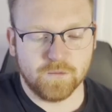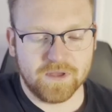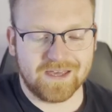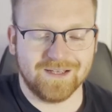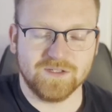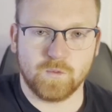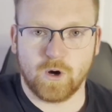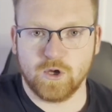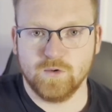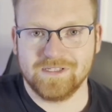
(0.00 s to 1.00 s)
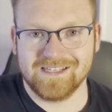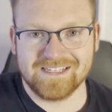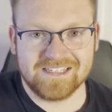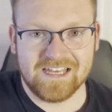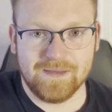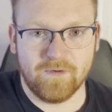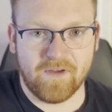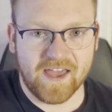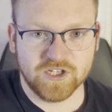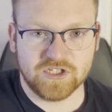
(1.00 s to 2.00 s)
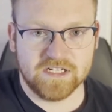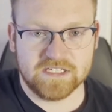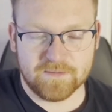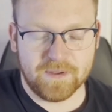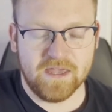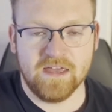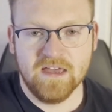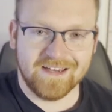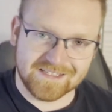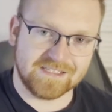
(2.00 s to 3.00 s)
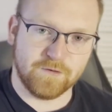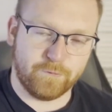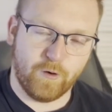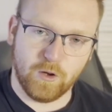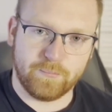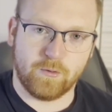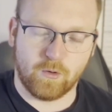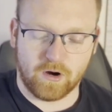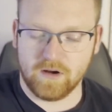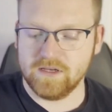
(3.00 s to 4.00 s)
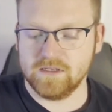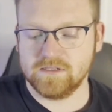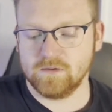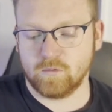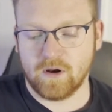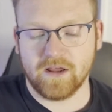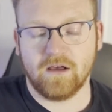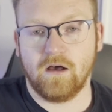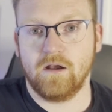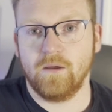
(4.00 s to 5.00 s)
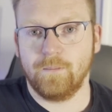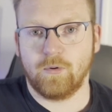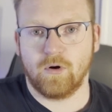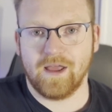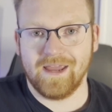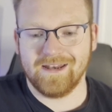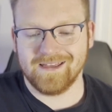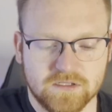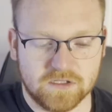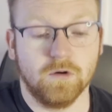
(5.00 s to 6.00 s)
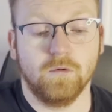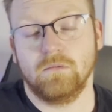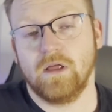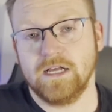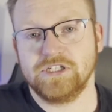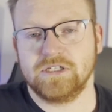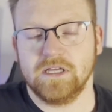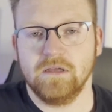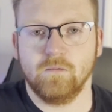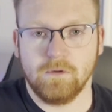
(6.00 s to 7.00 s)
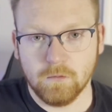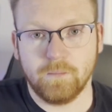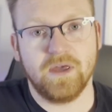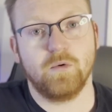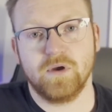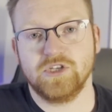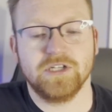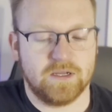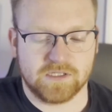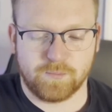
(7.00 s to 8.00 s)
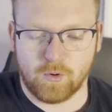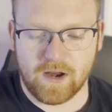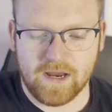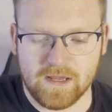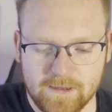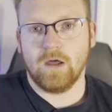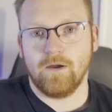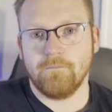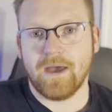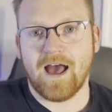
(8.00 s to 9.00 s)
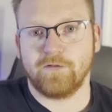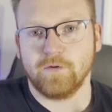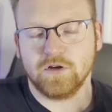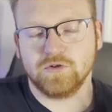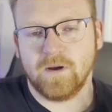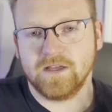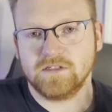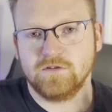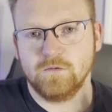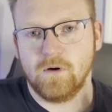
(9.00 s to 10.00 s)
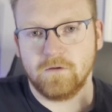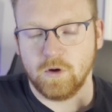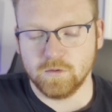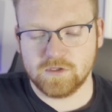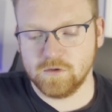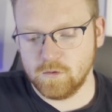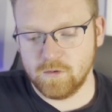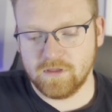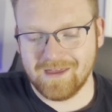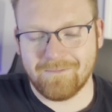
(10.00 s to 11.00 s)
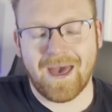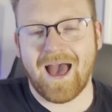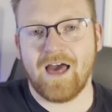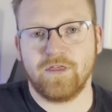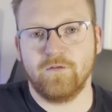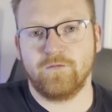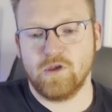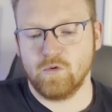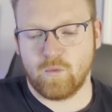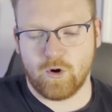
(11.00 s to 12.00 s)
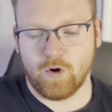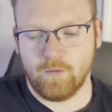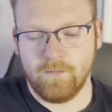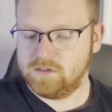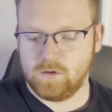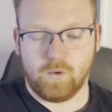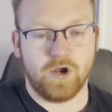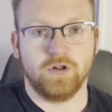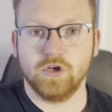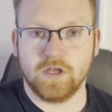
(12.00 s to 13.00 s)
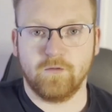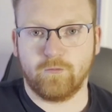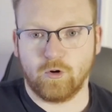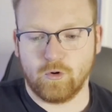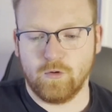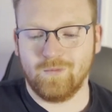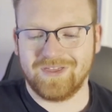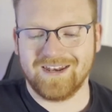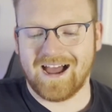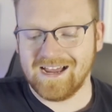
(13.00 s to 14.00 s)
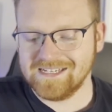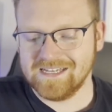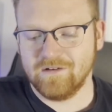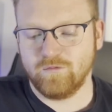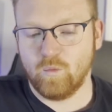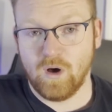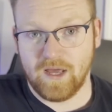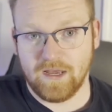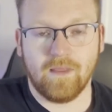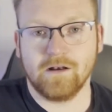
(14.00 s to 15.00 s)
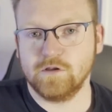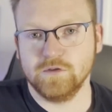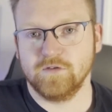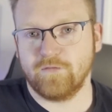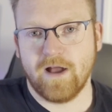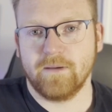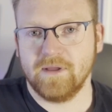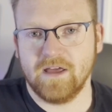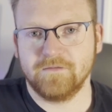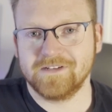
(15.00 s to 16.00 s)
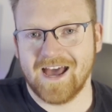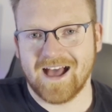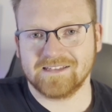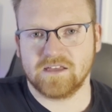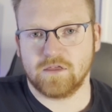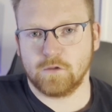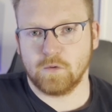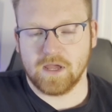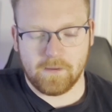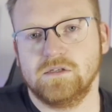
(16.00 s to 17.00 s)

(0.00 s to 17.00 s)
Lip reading: So because we are using the scheme of HTTP, its default port is running on port 80. So logically, we will be reaching out to port 80. Now, a path, we are trying to go to the path of view room. So we are looking for a room with an ID of 1. And that includes a fragment of task 3.